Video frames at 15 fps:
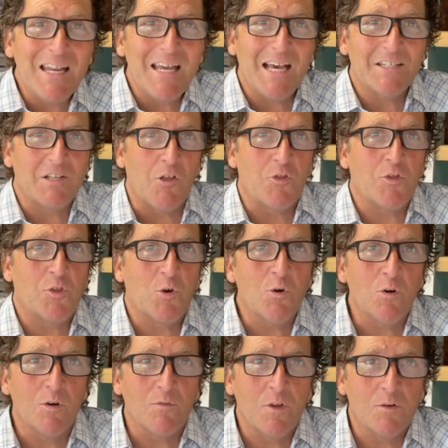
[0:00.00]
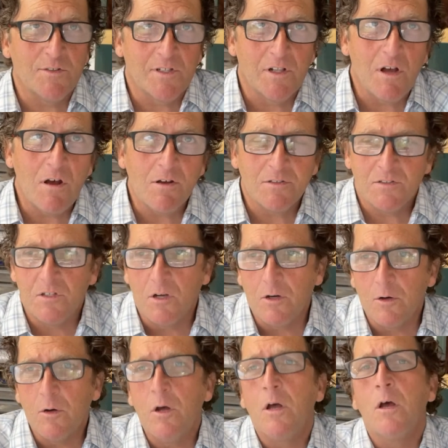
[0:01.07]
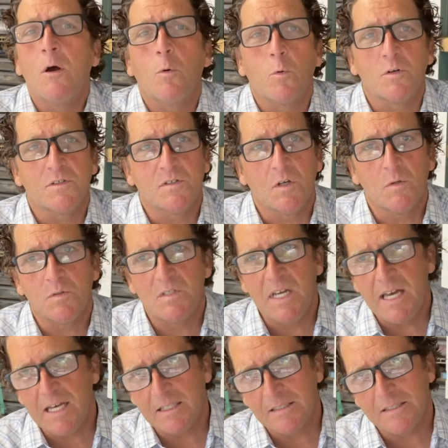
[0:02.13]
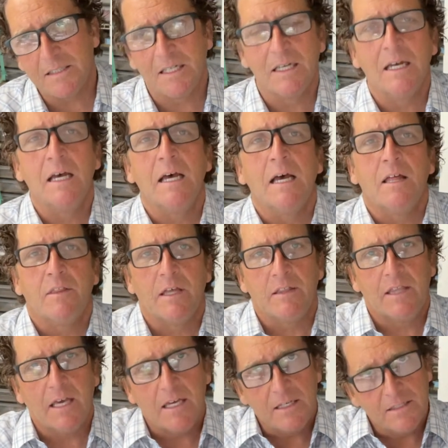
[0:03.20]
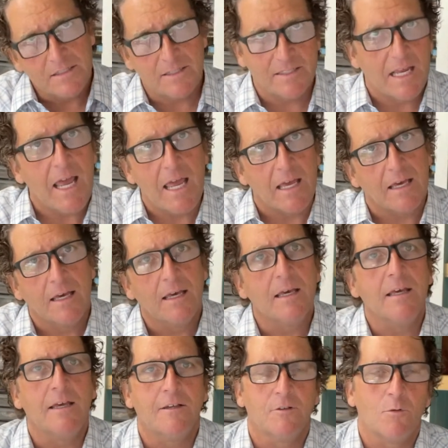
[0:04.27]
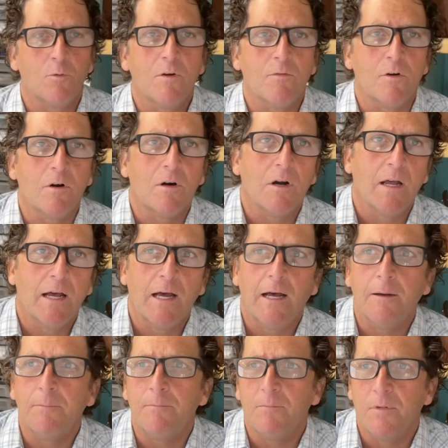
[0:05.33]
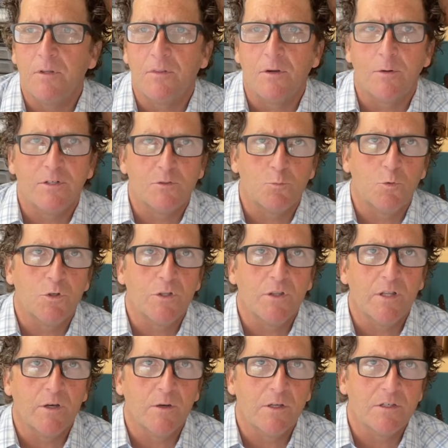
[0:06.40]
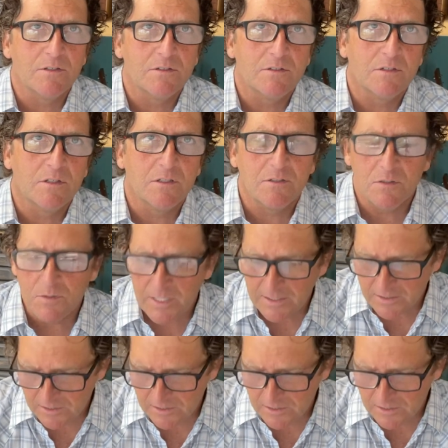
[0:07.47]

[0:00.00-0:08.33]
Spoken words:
as a third of those logs, though, were so dense that they sank in the river. There is wood that is too dense to